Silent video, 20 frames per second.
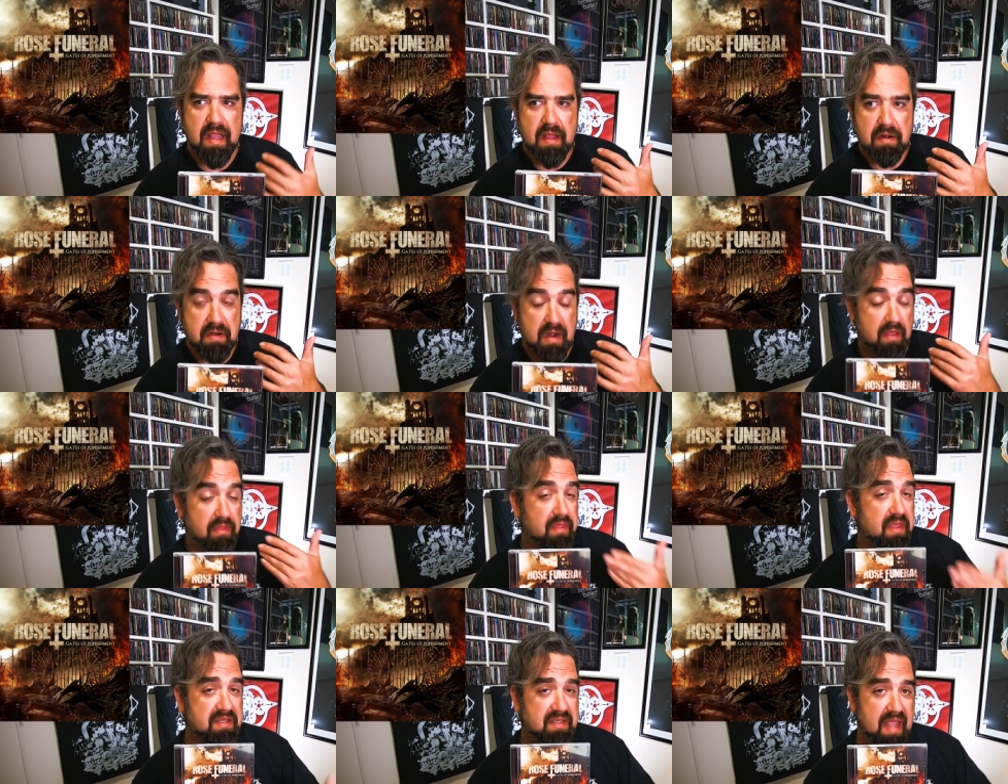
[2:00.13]

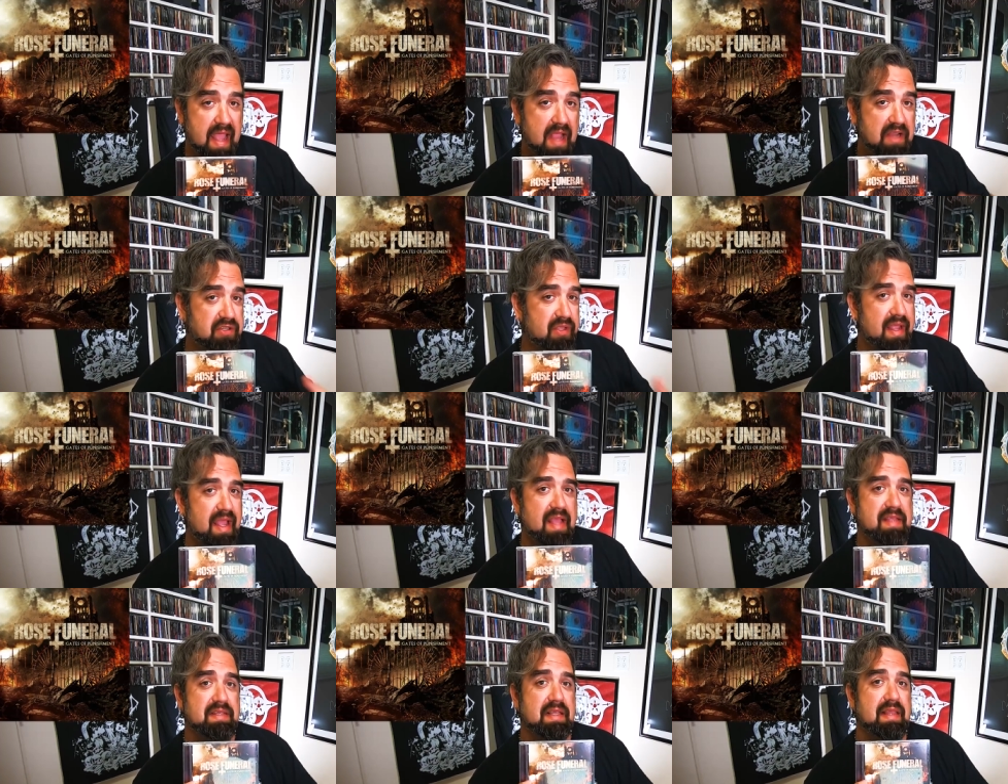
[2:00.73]
Now this
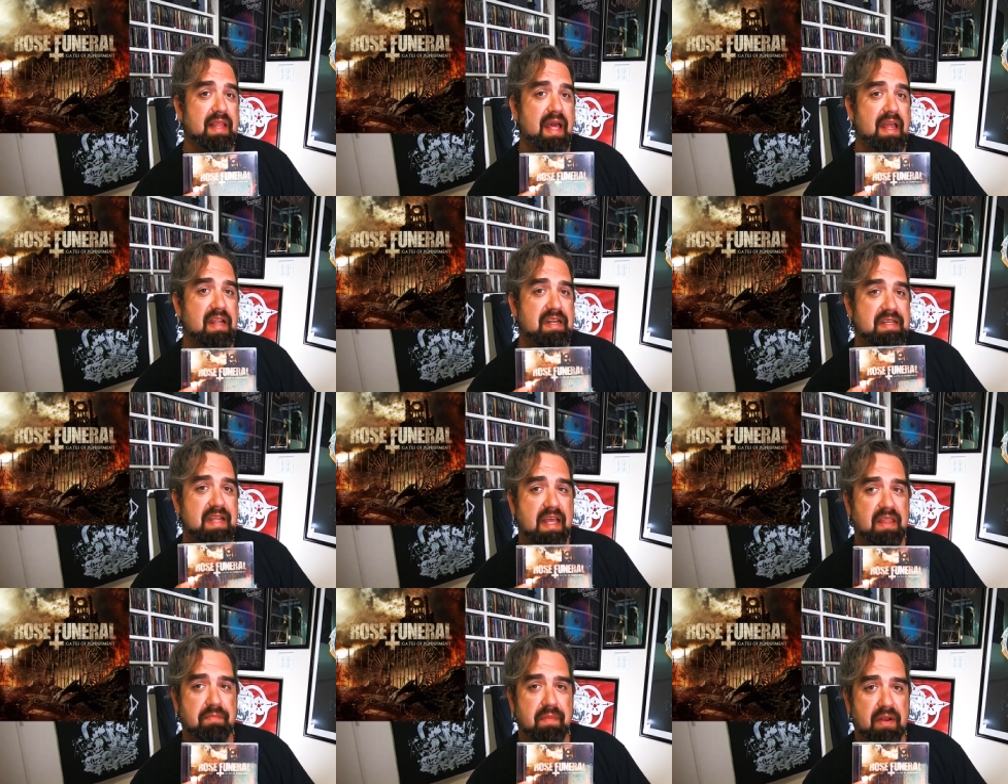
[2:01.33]
actually has a lot of
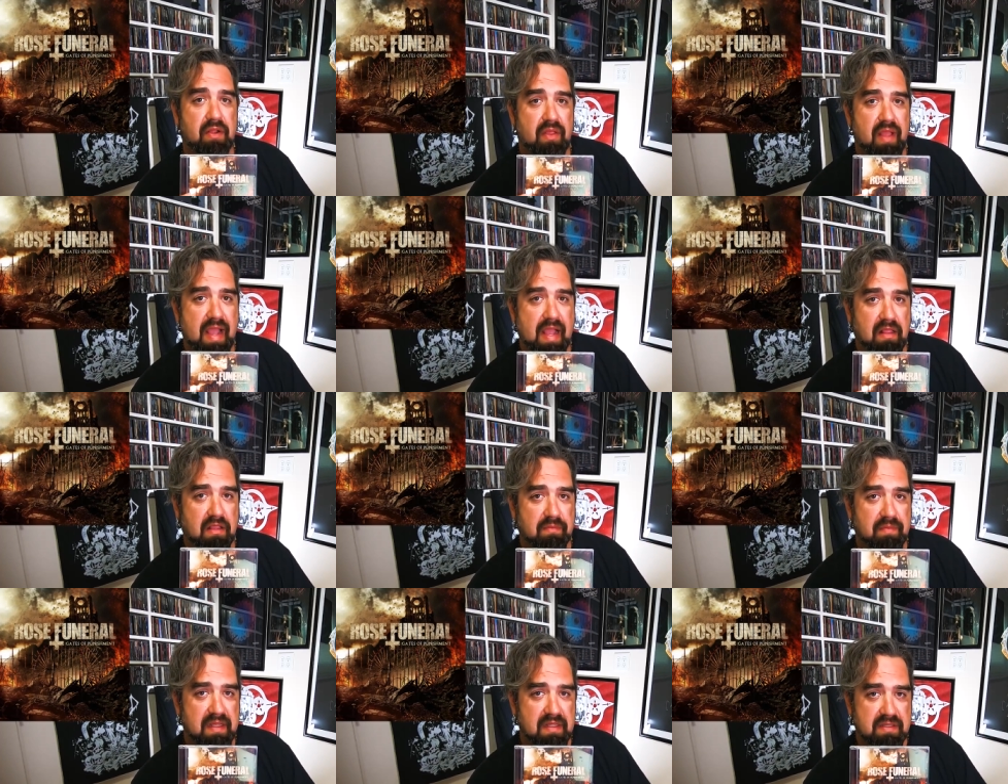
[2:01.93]
death metal
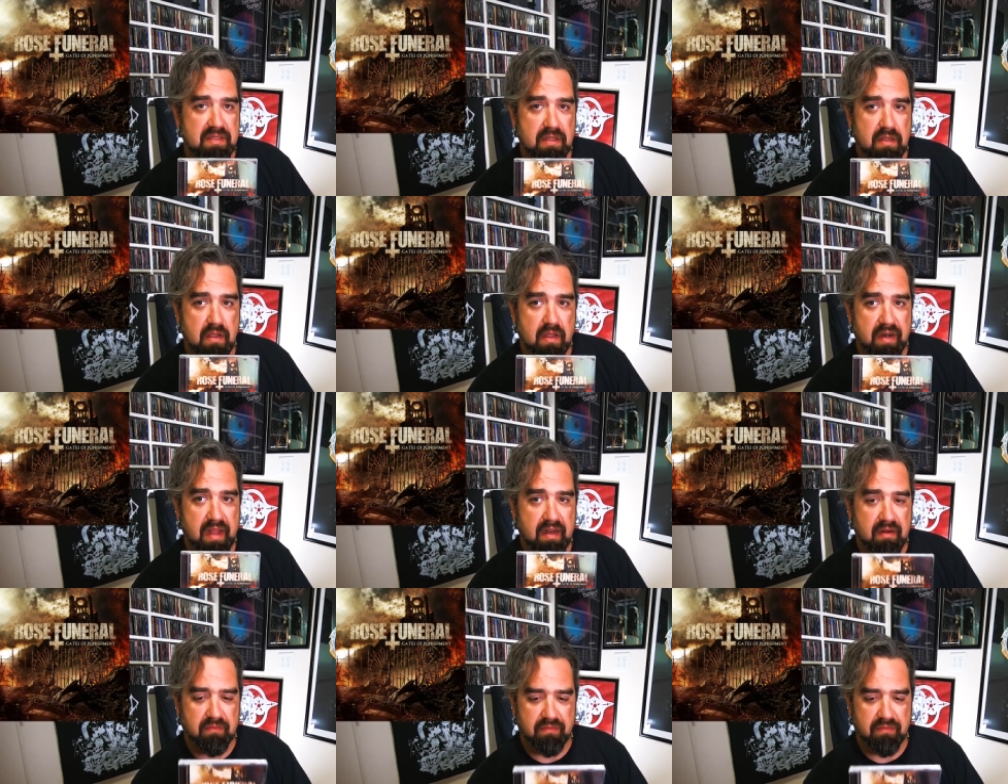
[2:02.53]
elements on it.